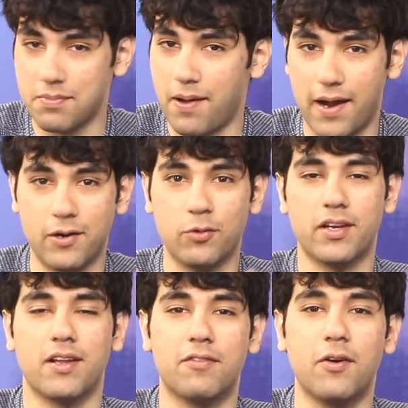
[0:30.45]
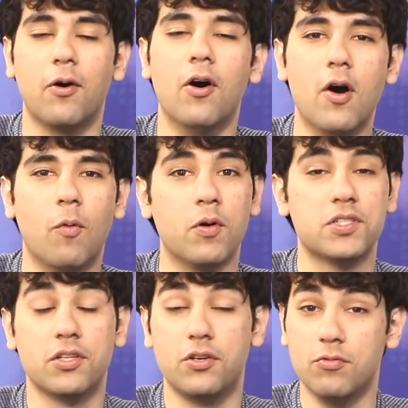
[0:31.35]
I know that if you're watching the
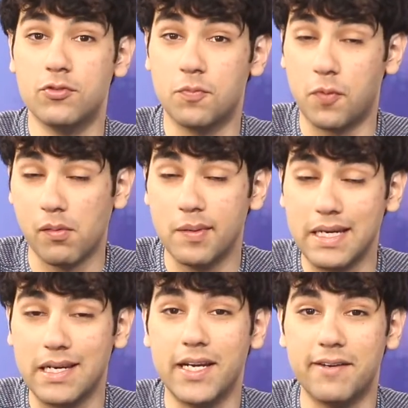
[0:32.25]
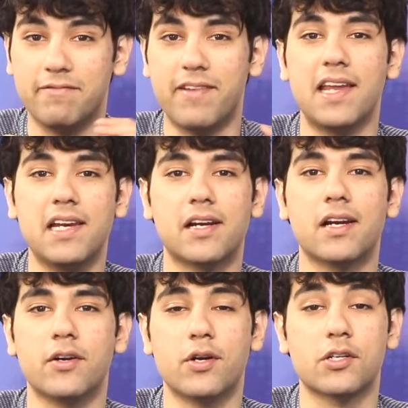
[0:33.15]
news, you probably need very little
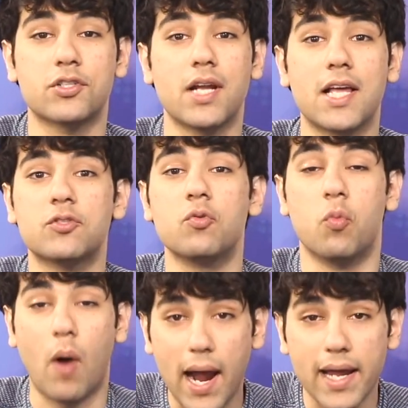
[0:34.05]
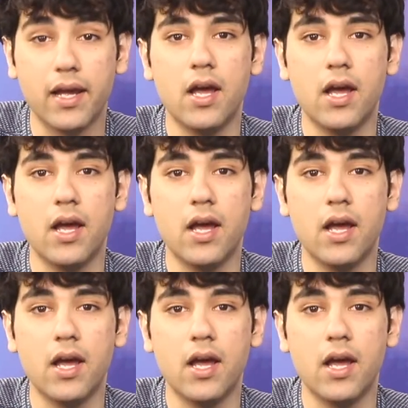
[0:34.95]
introduction as to why